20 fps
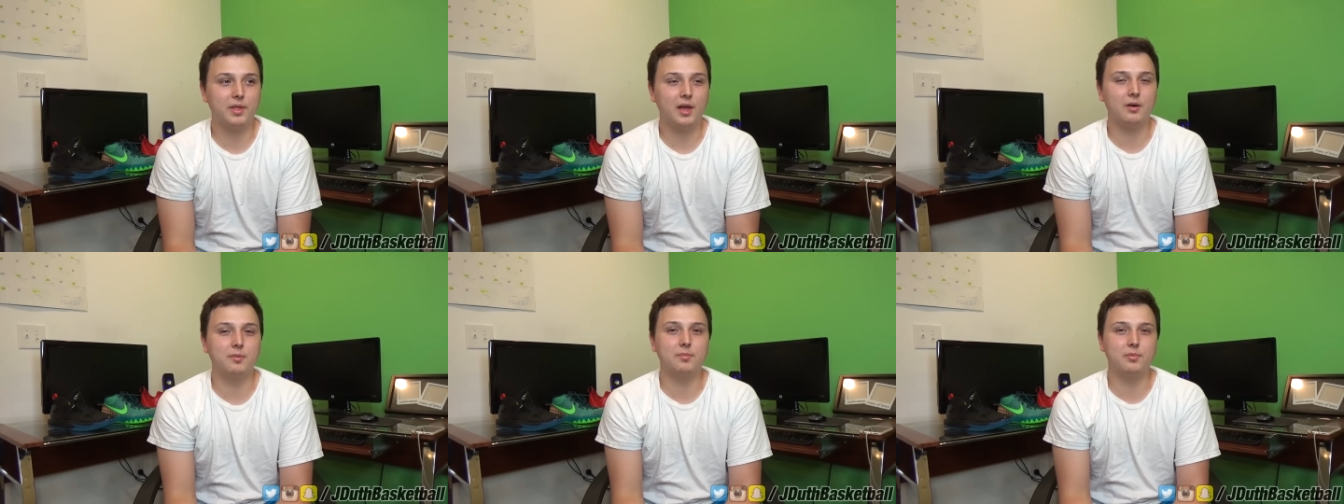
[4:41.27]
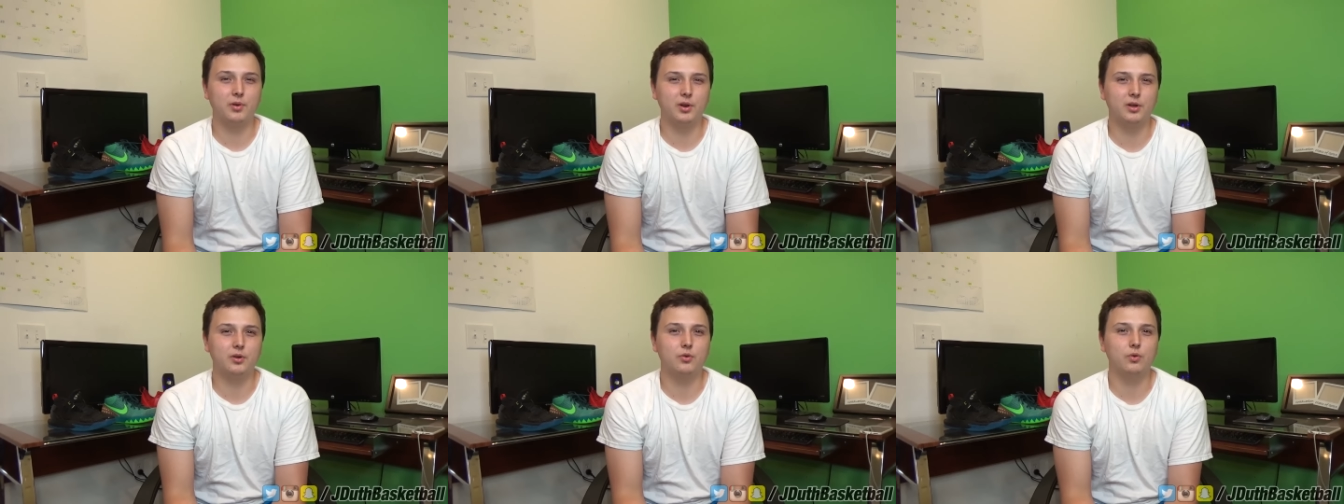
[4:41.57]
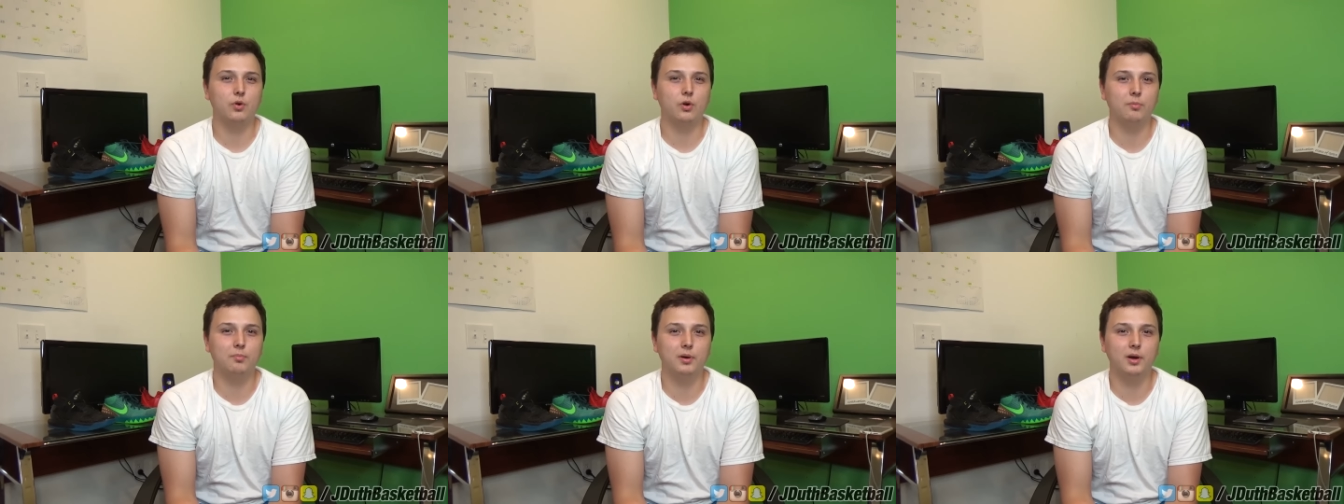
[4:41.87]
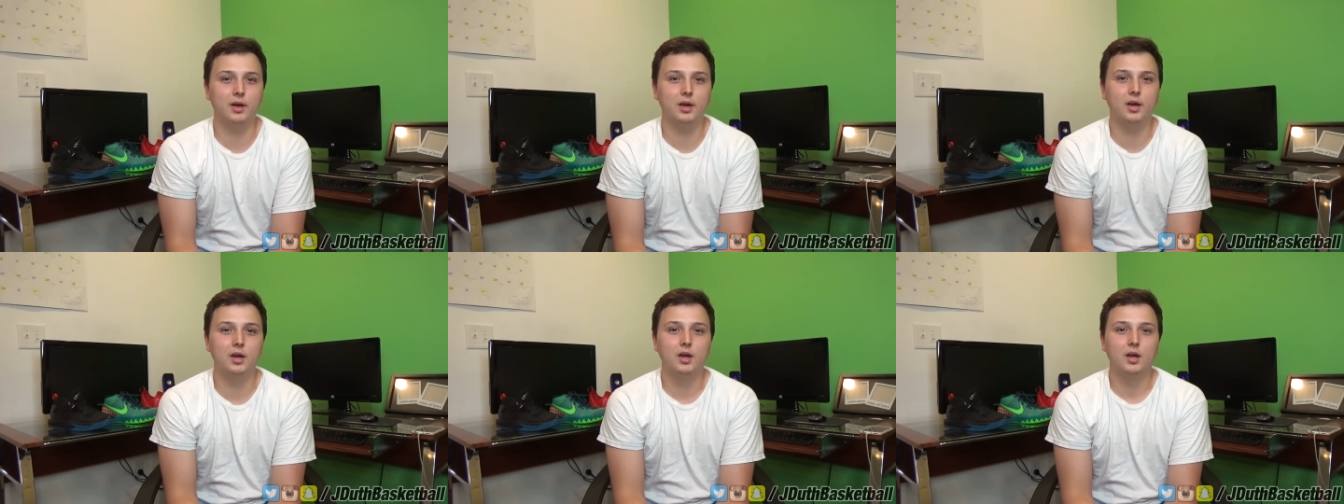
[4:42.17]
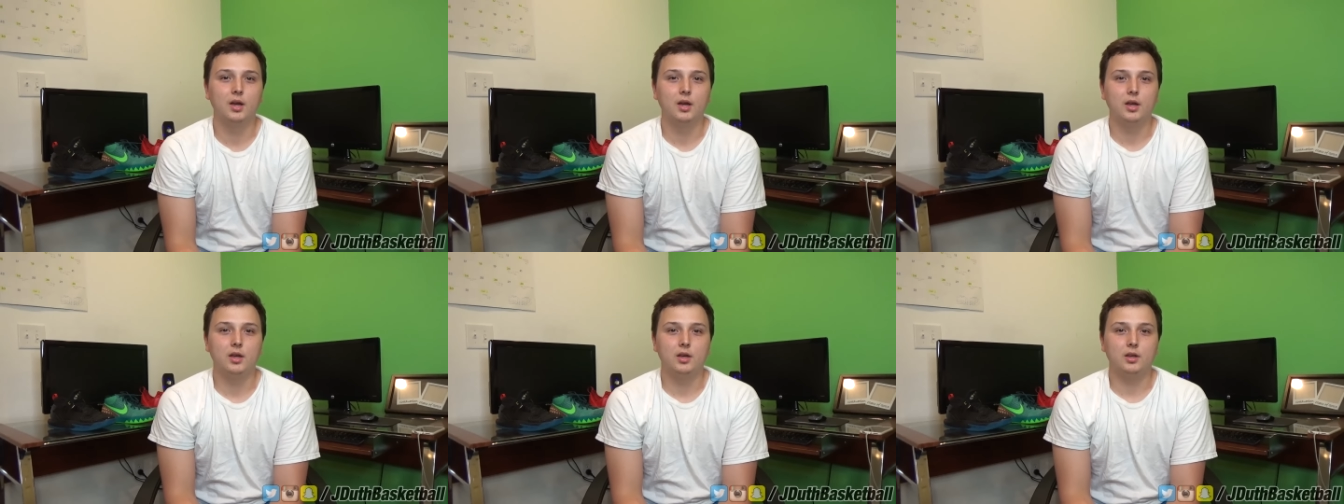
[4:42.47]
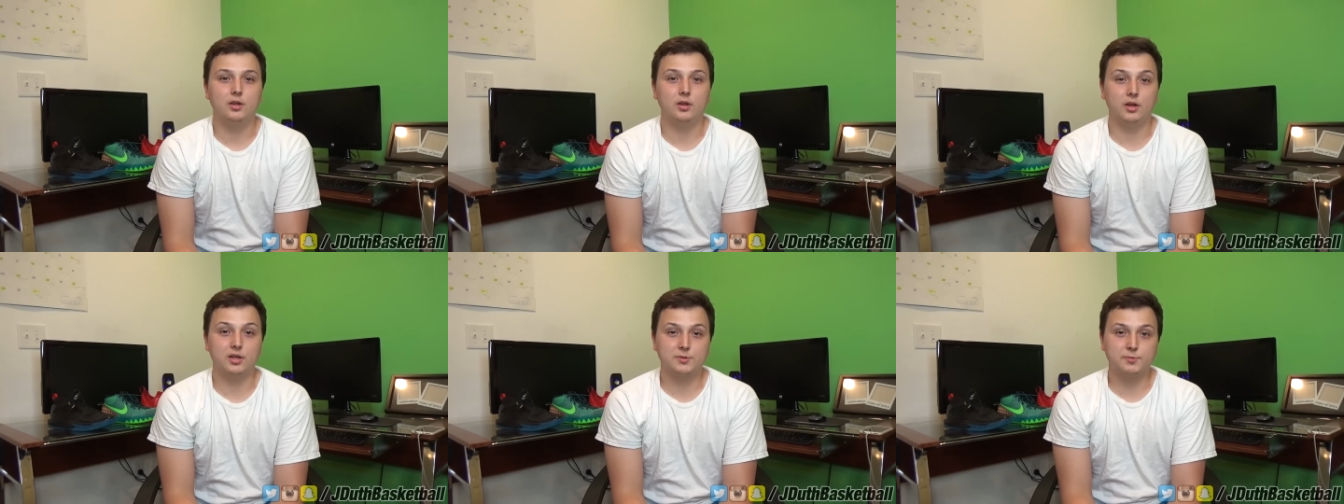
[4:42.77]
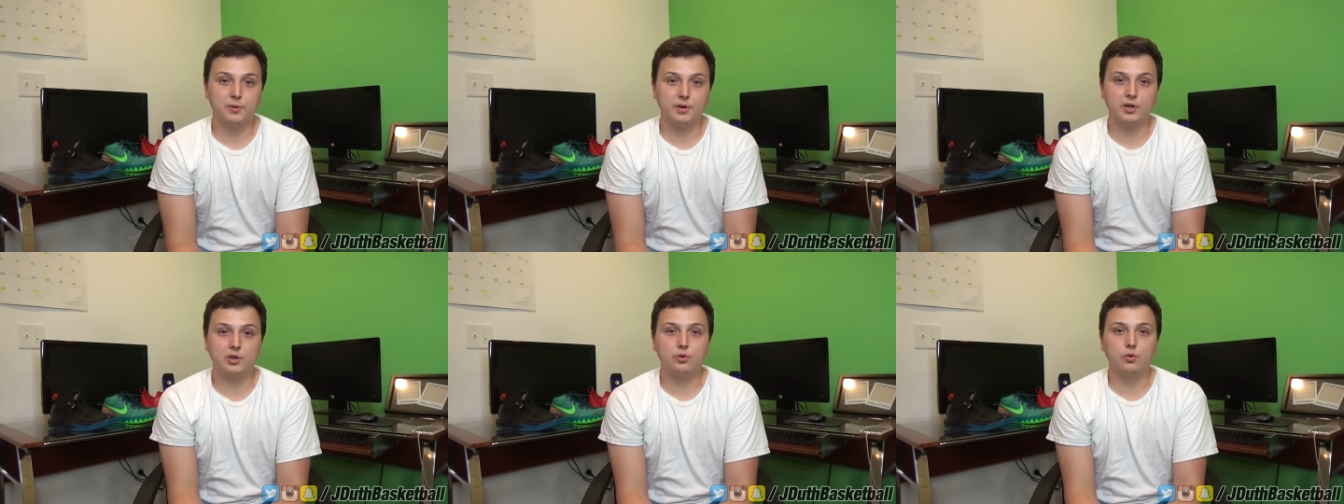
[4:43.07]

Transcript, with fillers: That would be pretty cool, but you know it's pretty